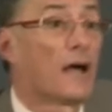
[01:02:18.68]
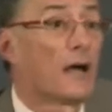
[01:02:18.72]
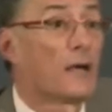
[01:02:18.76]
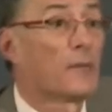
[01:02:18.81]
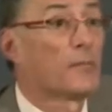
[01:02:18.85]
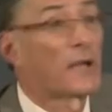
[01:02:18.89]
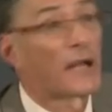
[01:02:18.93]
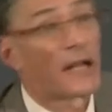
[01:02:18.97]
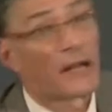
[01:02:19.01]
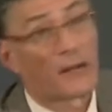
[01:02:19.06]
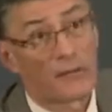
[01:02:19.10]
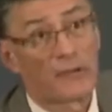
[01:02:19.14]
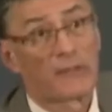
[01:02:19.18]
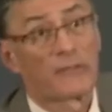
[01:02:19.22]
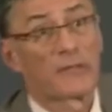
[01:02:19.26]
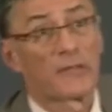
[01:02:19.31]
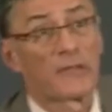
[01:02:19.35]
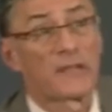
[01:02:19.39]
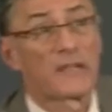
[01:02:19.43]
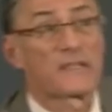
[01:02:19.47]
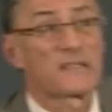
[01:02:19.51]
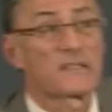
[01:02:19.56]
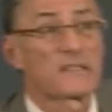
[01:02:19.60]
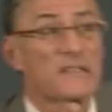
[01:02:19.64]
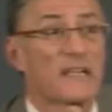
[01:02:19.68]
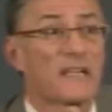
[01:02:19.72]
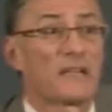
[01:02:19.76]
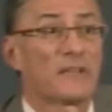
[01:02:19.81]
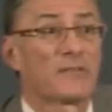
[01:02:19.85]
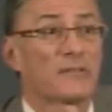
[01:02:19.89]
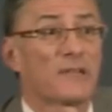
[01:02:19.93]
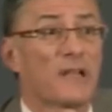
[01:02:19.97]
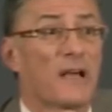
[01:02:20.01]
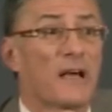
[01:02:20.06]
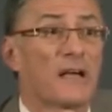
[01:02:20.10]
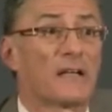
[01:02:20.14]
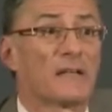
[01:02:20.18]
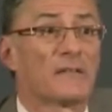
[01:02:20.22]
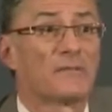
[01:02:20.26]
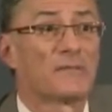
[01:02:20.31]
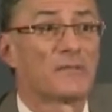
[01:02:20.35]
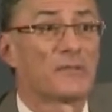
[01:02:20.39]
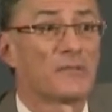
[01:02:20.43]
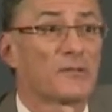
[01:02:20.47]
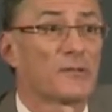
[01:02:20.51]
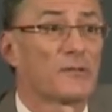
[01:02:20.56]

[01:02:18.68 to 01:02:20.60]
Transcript: But however, they save lives.